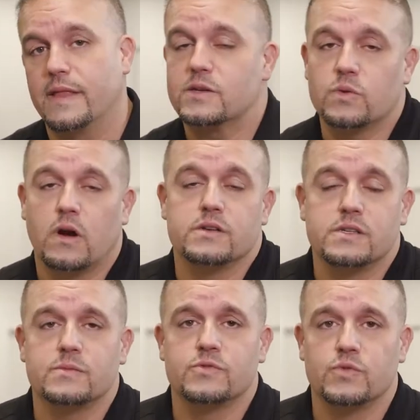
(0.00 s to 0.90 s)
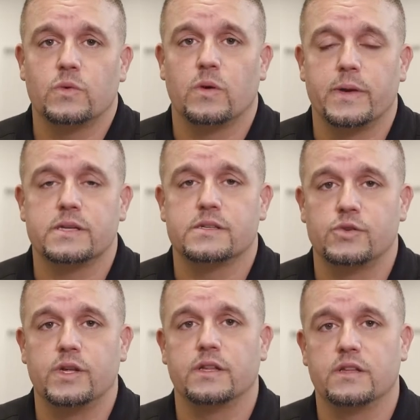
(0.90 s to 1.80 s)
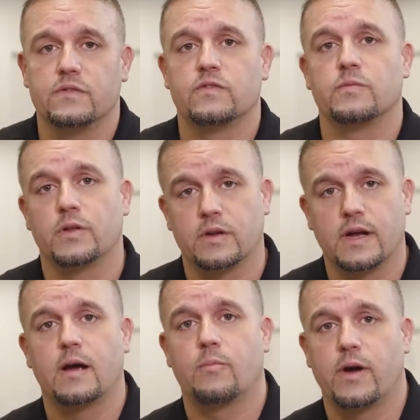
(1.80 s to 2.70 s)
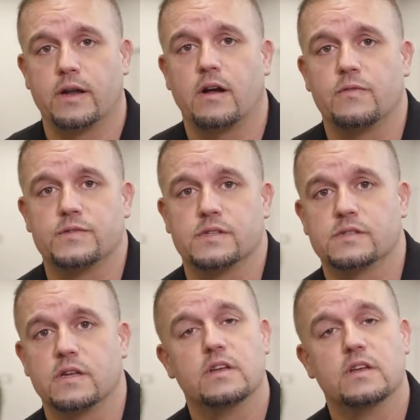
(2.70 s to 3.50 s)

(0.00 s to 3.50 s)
our system is really what makes us unique and different from other chiropractic offices.